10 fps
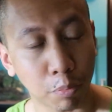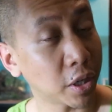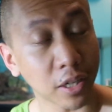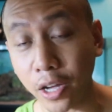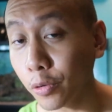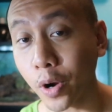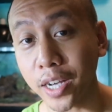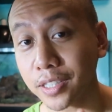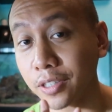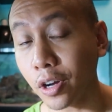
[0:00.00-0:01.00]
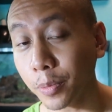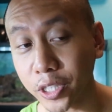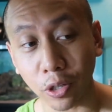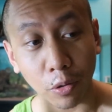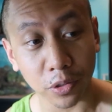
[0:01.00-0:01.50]
But otherwise, in all my
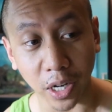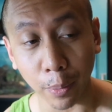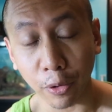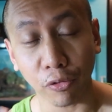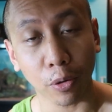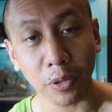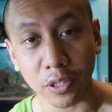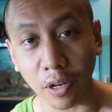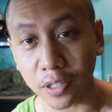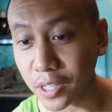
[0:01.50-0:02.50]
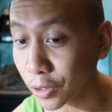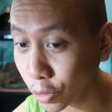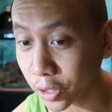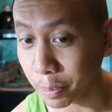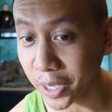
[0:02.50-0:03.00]
shows, I perform the song Sanggol the